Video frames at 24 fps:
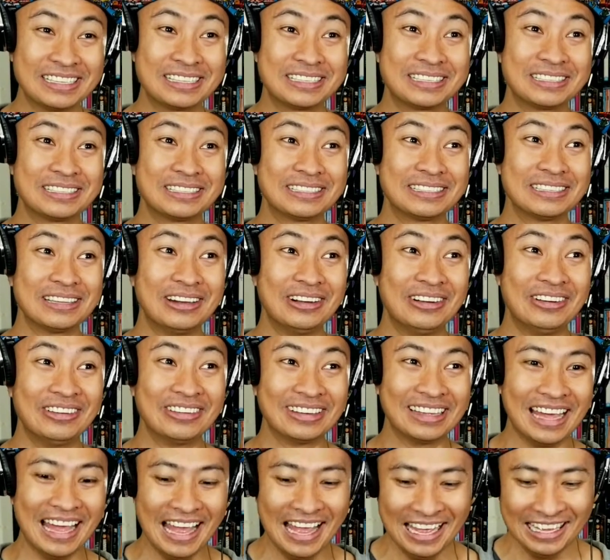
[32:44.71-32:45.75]
so
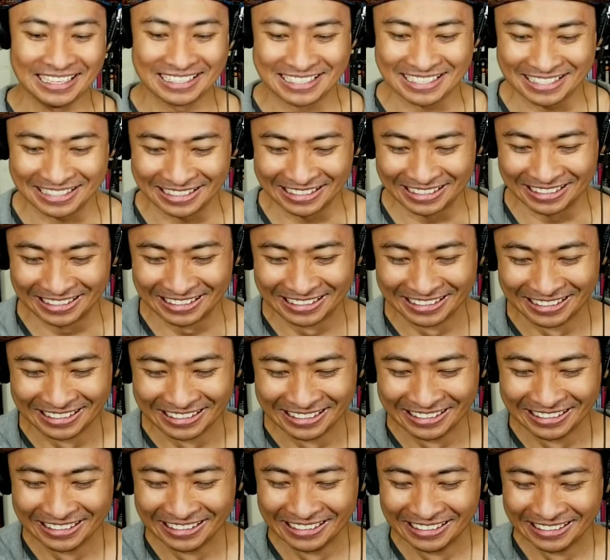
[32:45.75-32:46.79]
gangster.
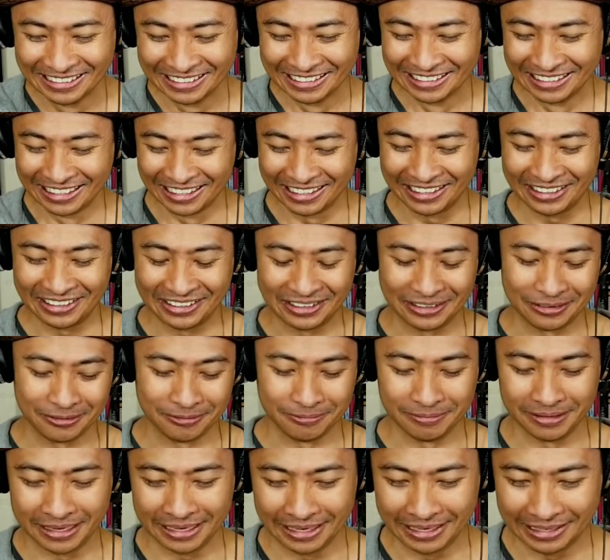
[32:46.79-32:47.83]
Oh,
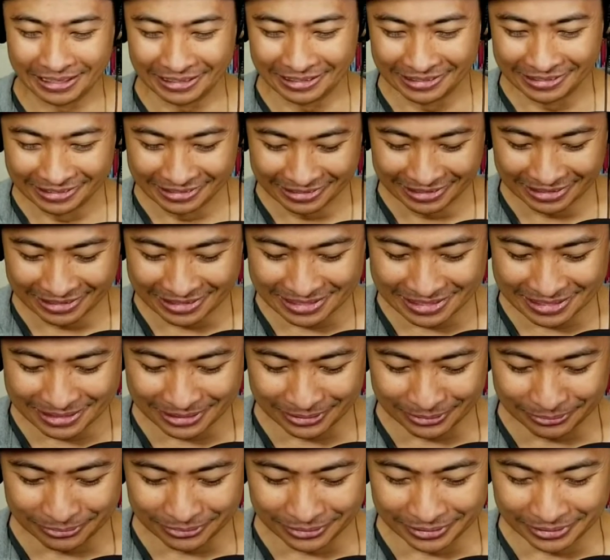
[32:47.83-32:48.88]
man. That's
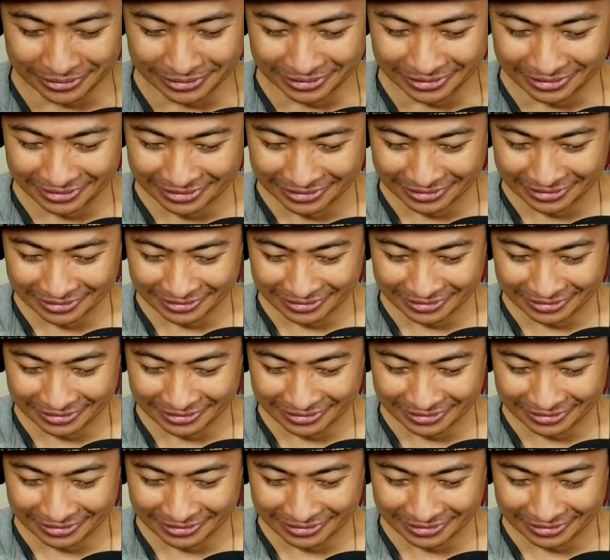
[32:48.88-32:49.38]
so funny.